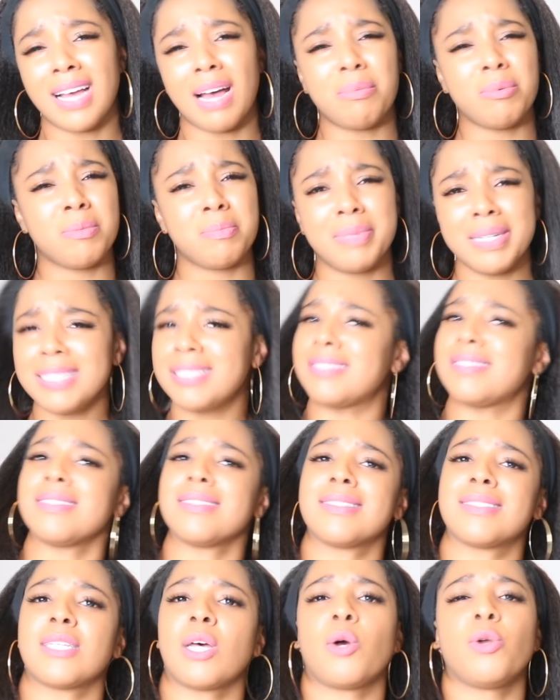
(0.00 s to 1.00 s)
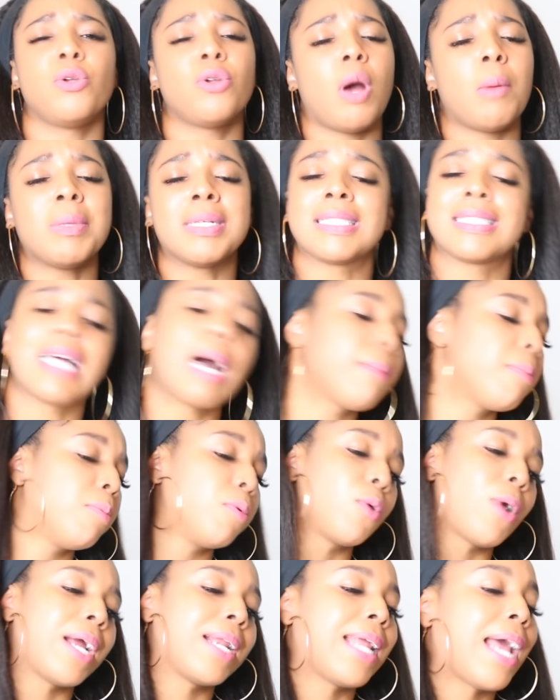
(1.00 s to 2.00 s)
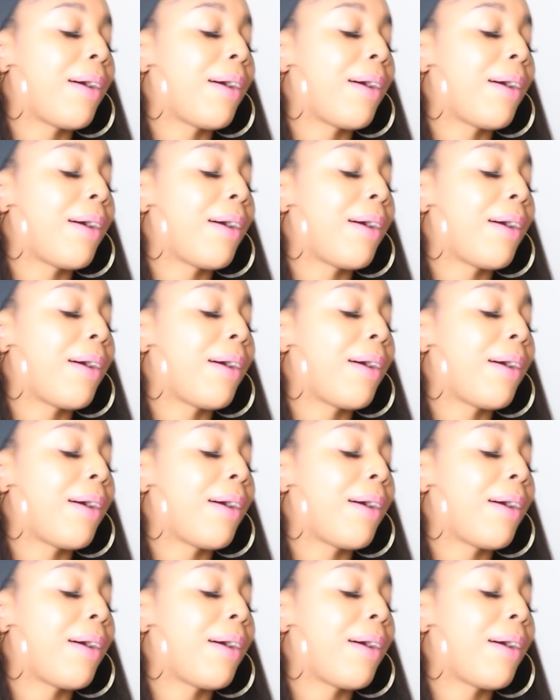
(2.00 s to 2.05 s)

I've been beasting, so you know, I'm unstoppable right